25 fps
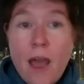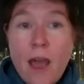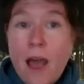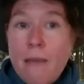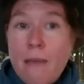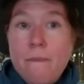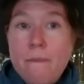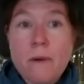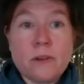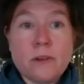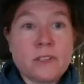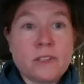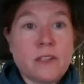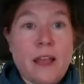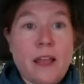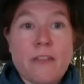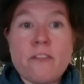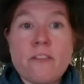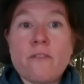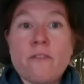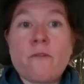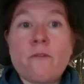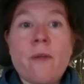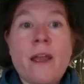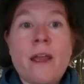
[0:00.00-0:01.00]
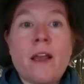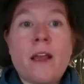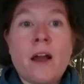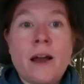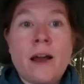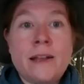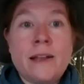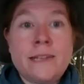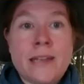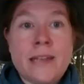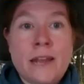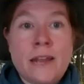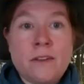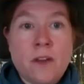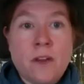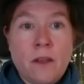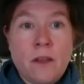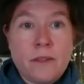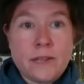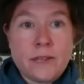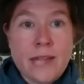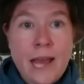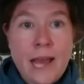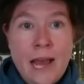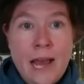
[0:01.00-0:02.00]
I post lots of great content all
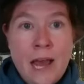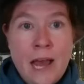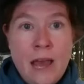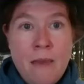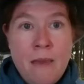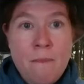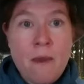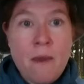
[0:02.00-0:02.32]
the time.